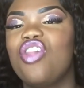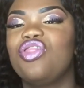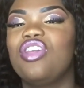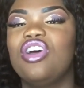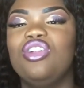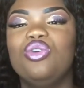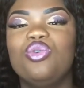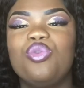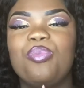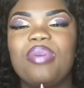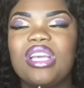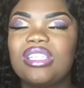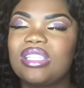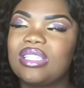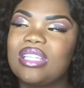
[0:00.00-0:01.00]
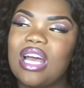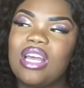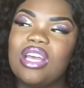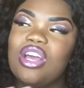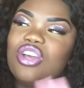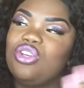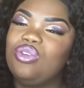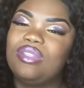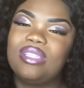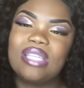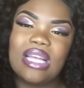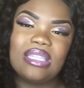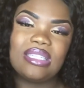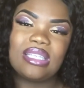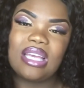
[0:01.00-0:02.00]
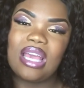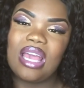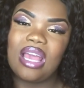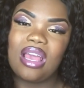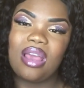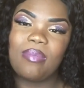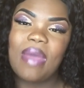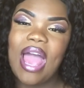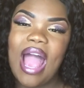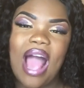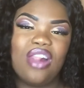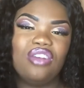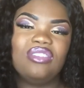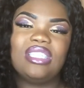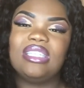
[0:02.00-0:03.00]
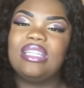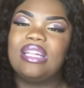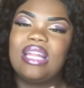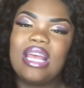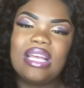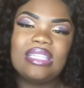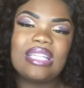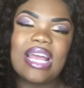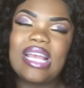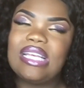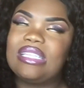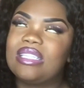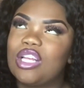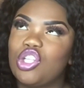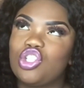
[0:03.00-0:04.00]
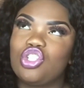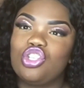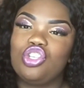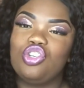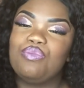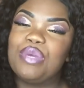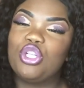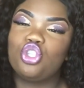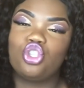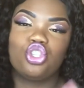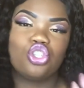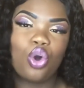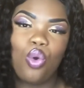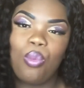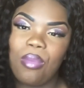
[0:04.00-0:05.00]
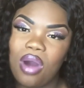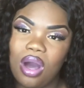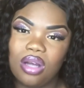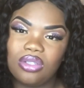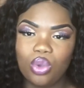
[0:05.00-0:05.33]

the little pictures that you send to him, and obviously the letters that he sent to you mean so much.